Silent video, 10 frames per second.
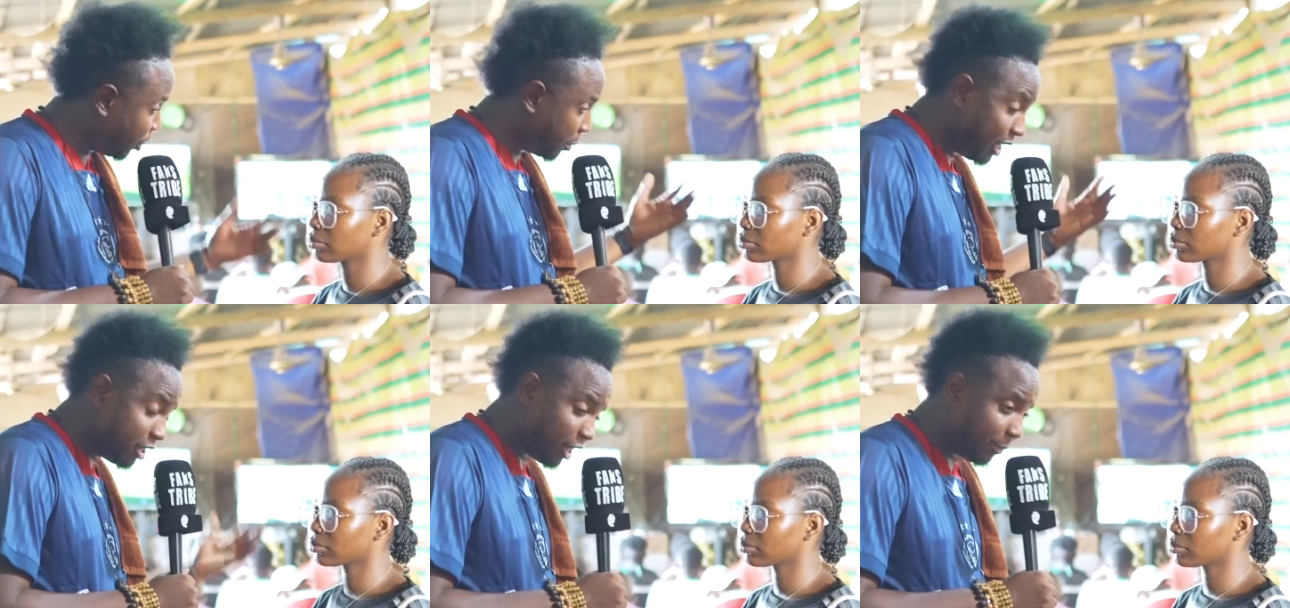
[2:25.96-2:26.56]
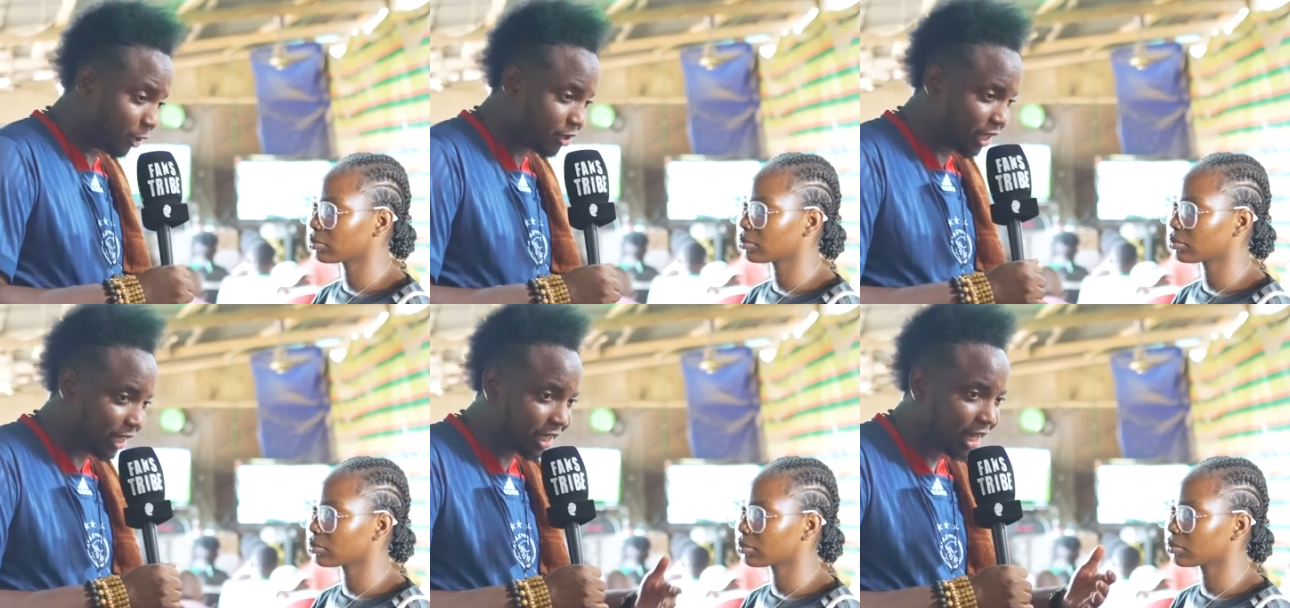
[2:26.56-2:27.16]
Speaker 1: to be playing the Champions
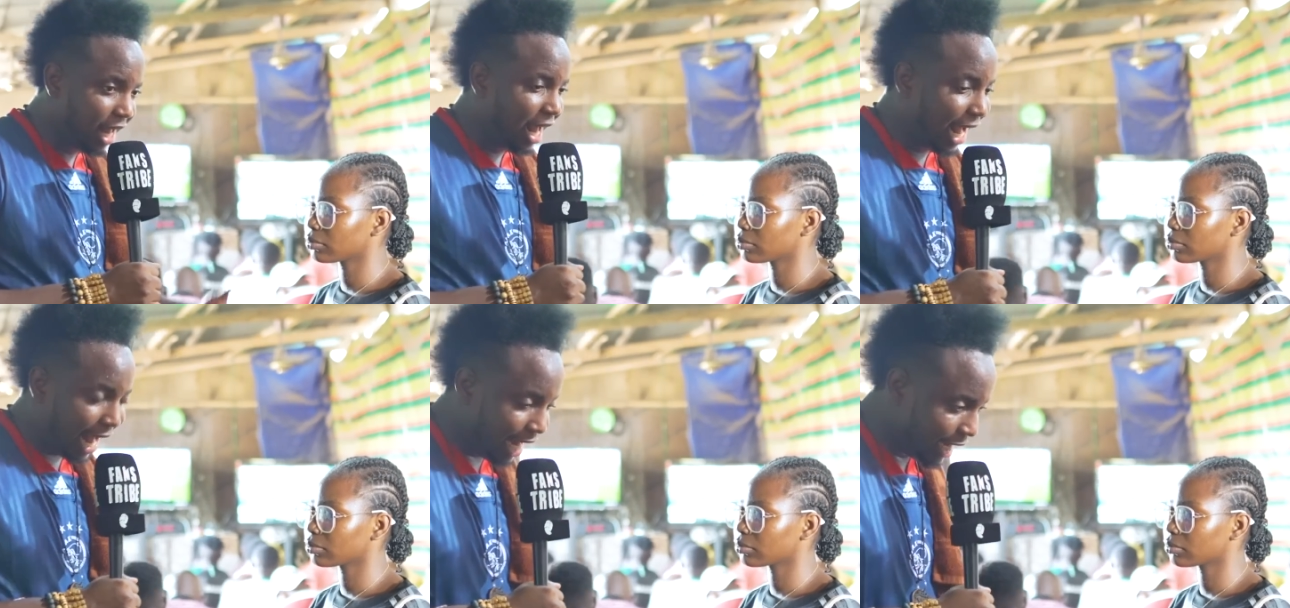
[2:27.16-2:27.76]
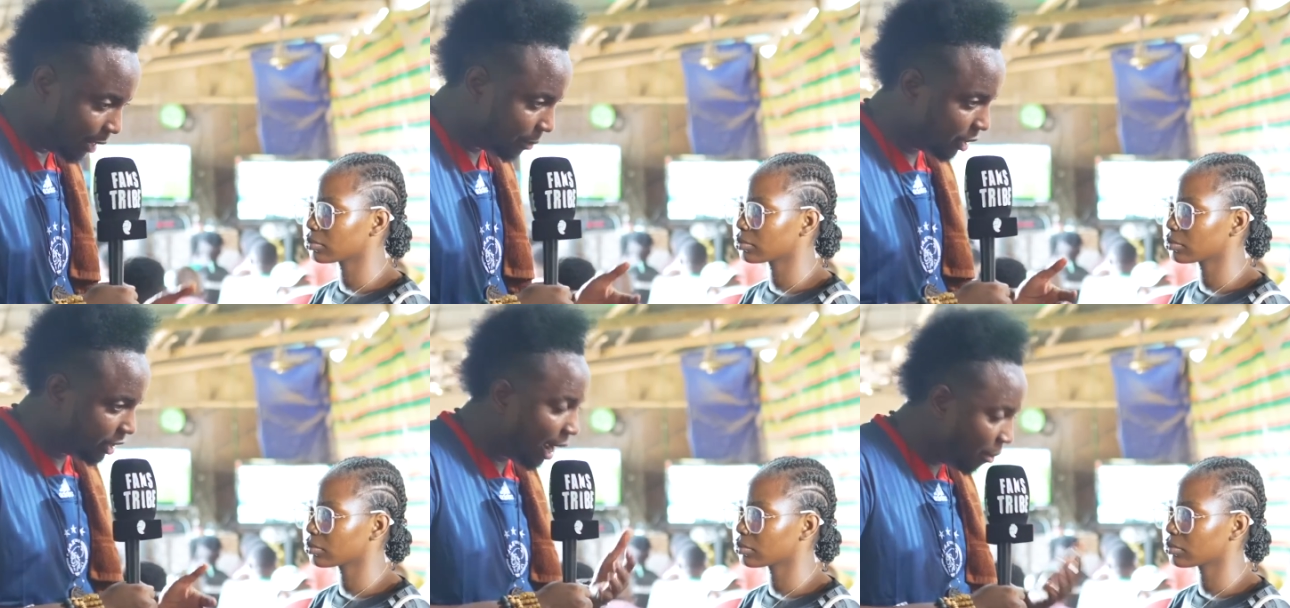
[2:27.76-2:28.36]
League. And
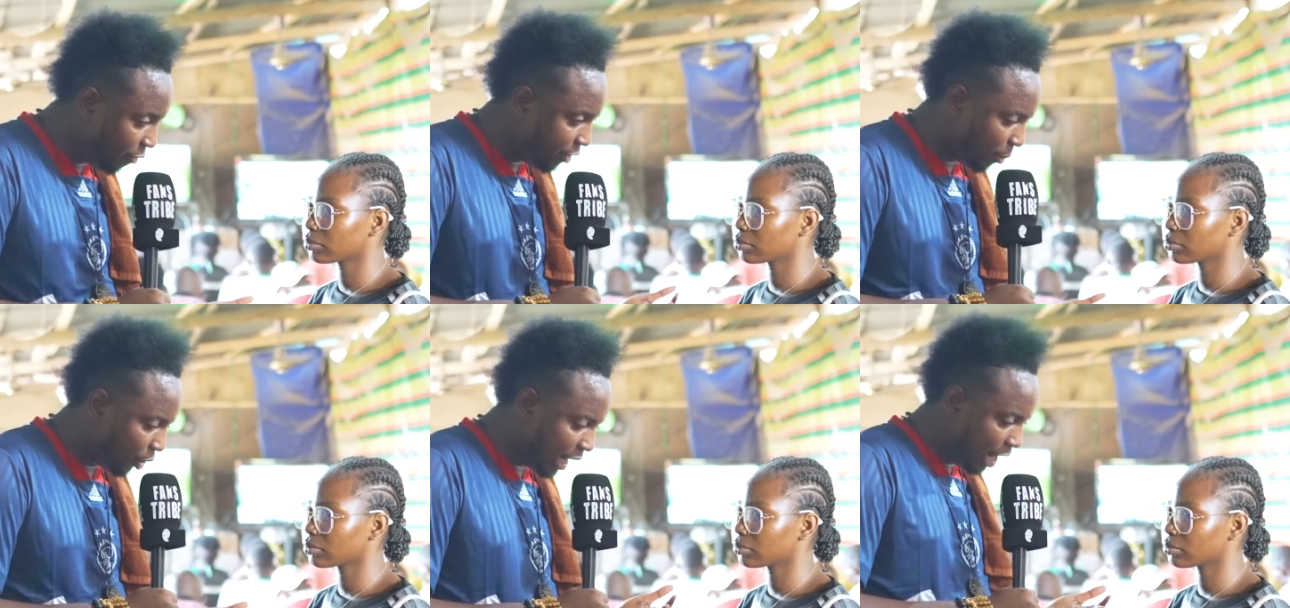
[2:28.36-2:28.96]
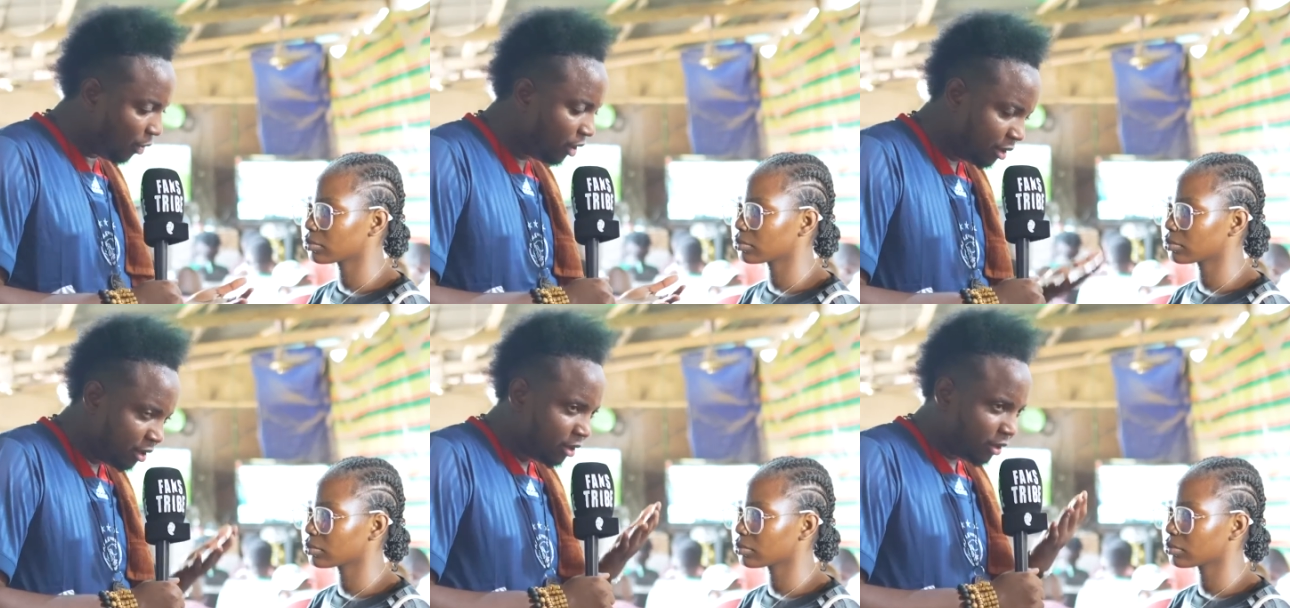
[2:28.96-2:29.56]
um, they are moving, but now,
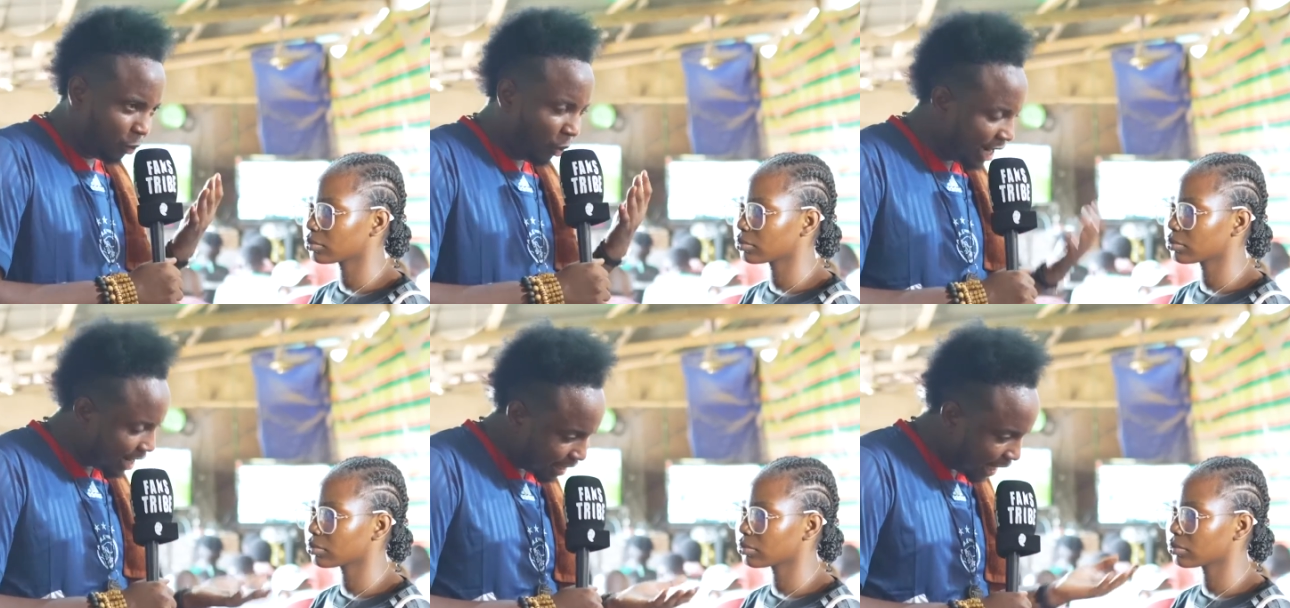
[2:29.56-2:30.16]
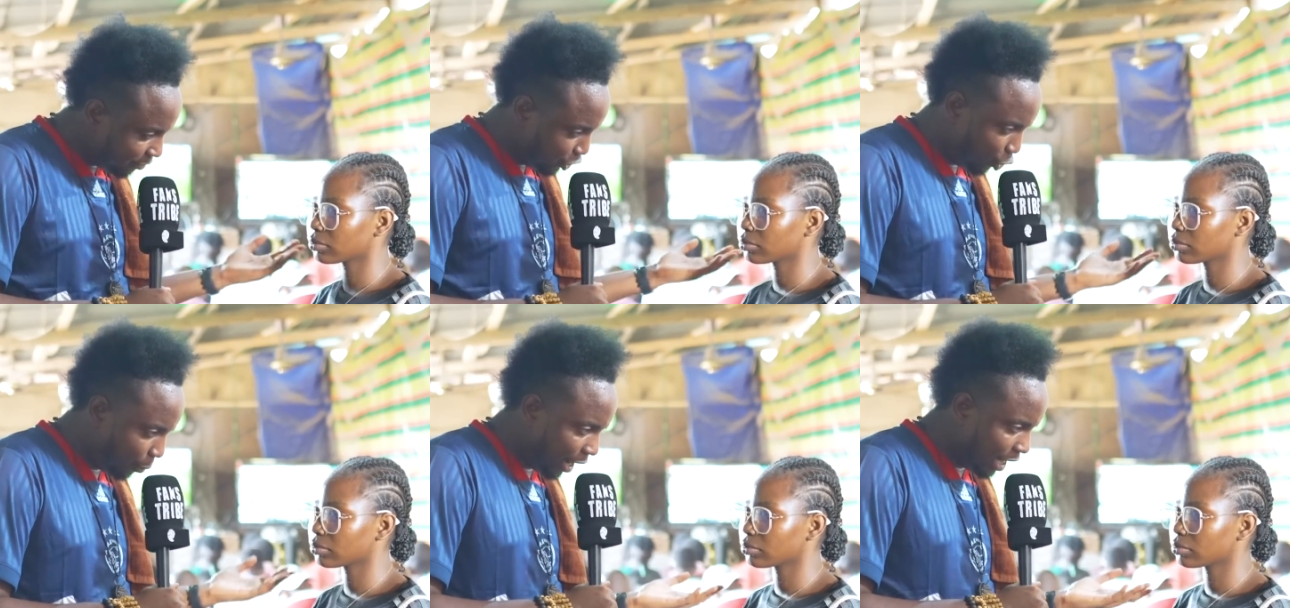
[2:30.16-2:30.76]
when Arsenal left the
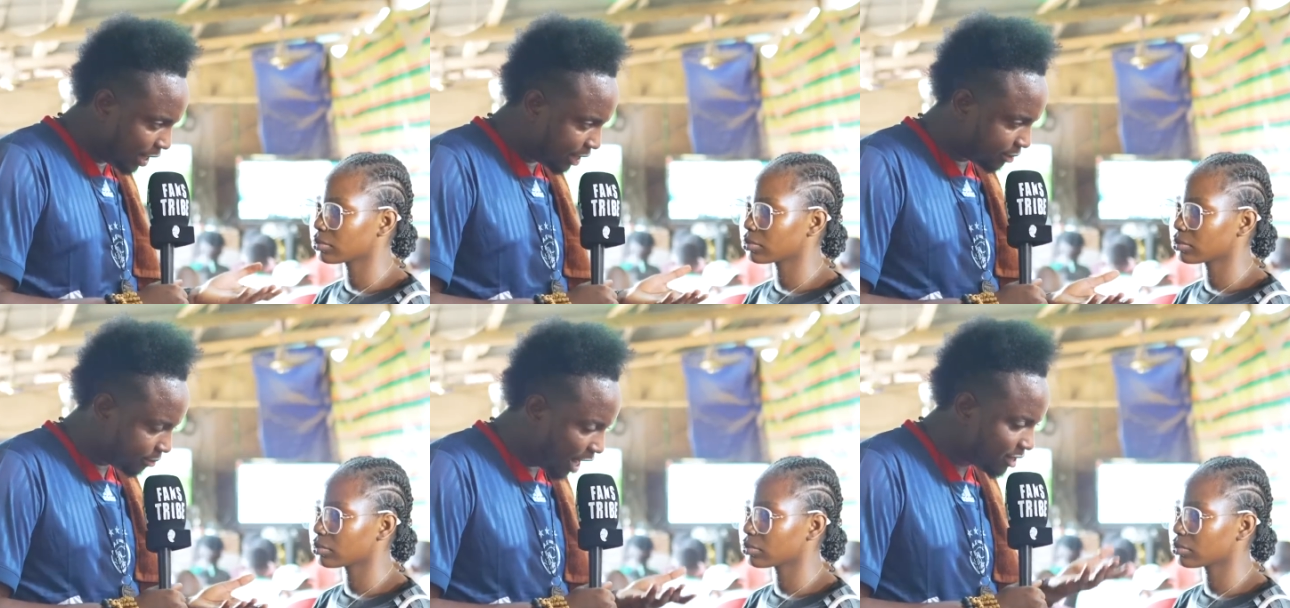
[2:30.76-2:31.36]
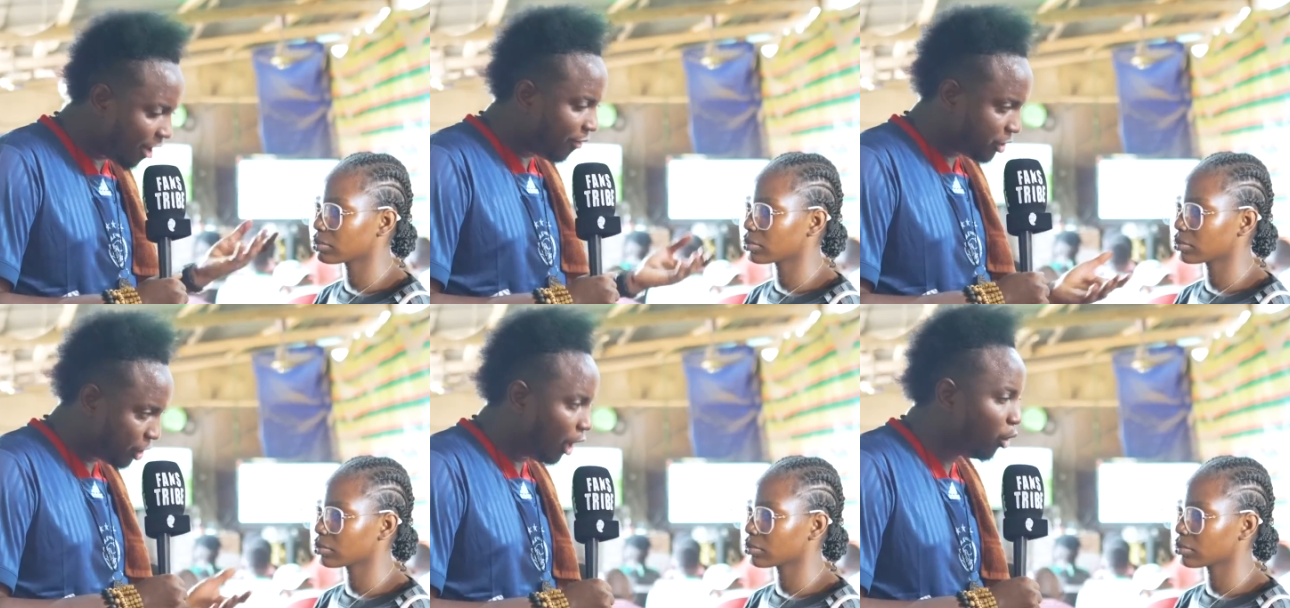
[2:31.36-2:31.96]
Europa League, Arsenal fans were like,